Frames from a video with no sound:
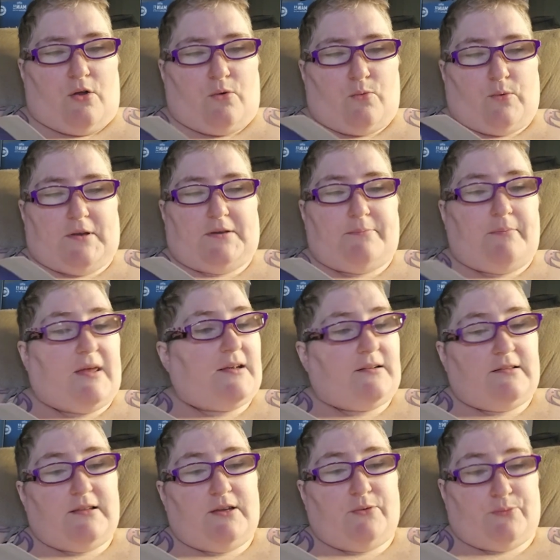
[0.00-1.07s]
When
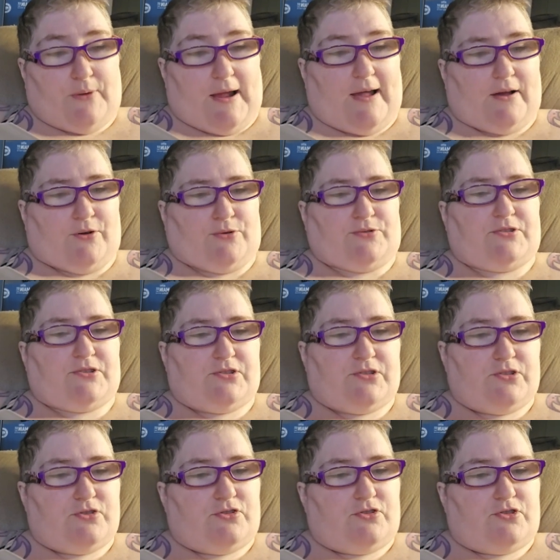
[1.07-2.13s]
mentally roused,
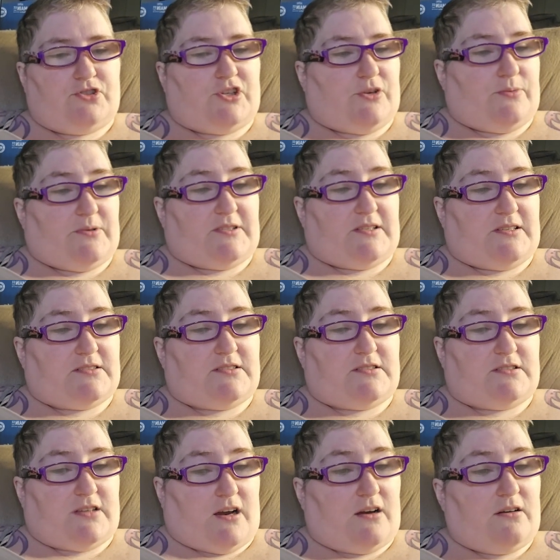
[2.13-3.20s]
she was in
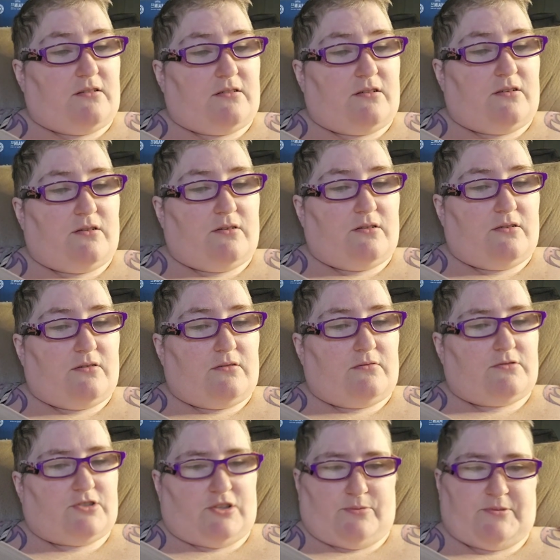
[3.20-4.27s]

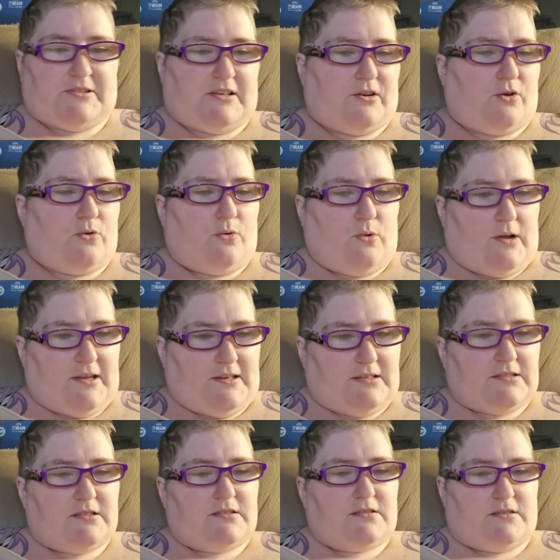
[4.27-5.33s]
a quite
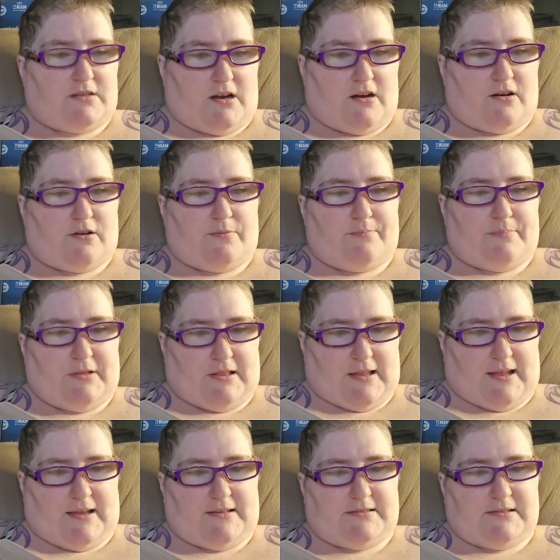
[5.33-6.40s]
dark
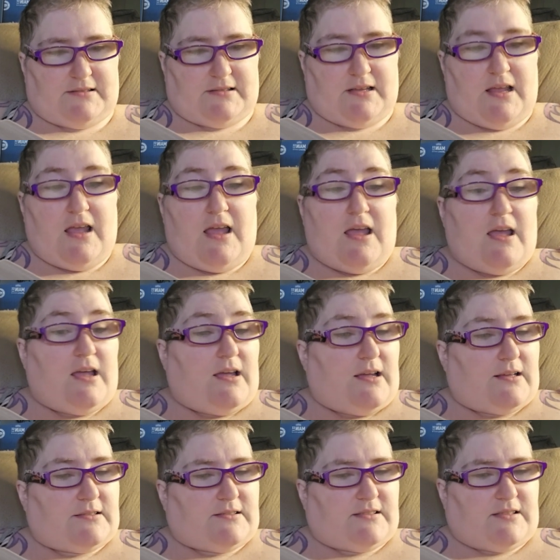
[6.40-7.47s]
place,
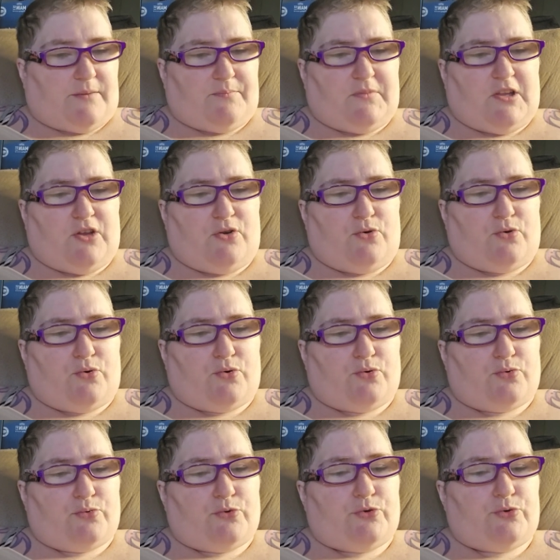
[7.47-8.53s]
and something
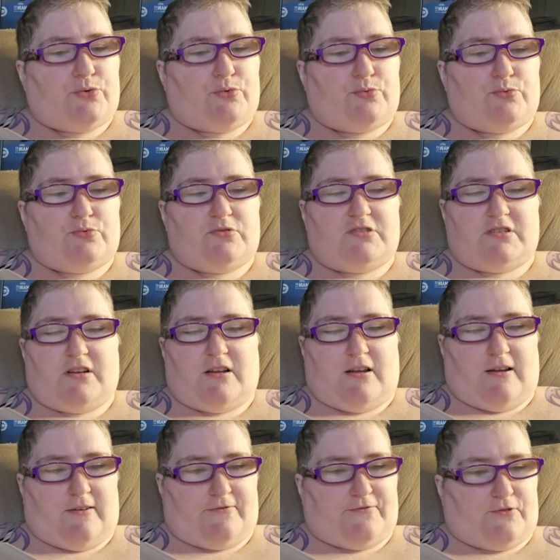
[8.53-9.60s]
crooned
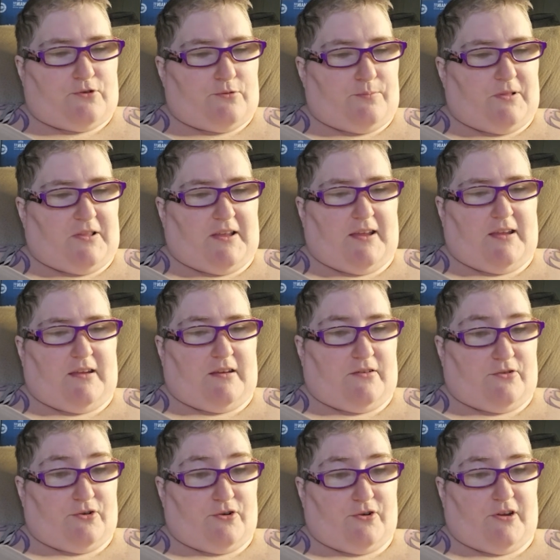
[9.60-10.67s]
comfortably in
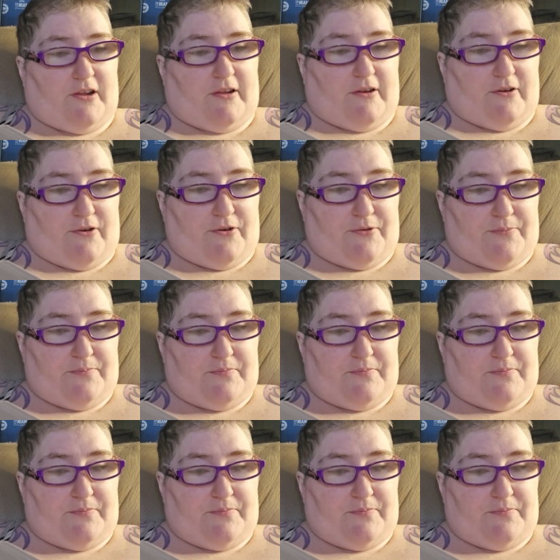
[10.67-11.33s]
her ear.